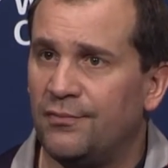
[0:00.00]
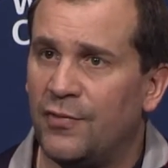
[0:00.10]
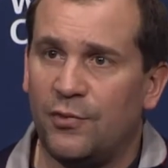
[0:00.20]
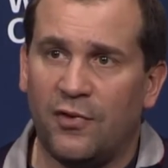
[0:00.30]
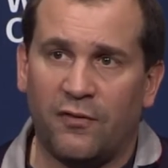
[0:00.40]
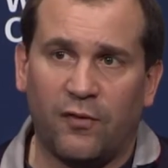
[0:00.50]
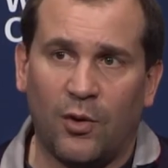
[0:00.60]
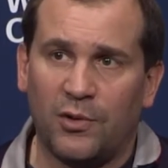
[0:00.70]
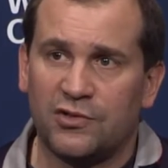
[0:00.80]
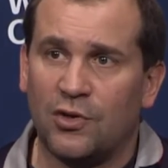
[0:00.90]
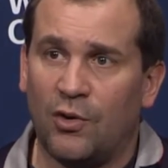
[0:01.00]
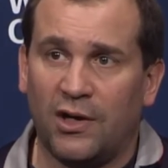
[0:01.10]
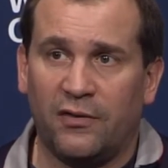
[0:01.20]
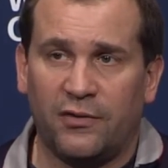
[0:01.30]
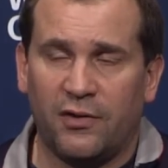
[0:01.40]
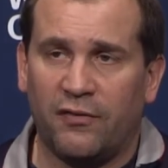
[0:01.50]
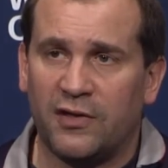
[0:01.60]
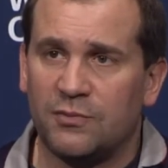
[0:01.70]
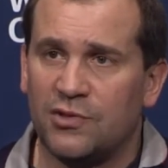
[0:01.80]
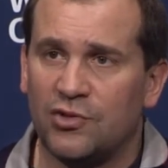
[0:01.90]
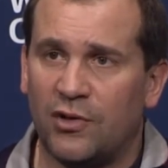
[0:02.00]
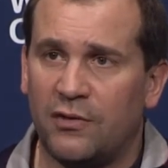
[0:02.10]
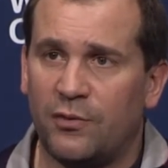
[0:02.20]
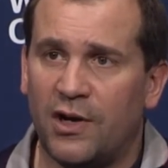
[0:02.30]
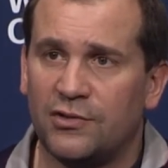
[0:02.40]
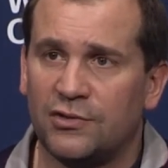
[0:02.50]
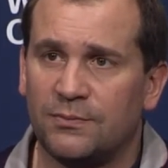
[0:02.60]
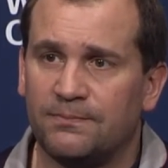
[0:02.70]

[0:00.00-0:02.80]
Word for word: through their forwards going and their defensemen joining the rush.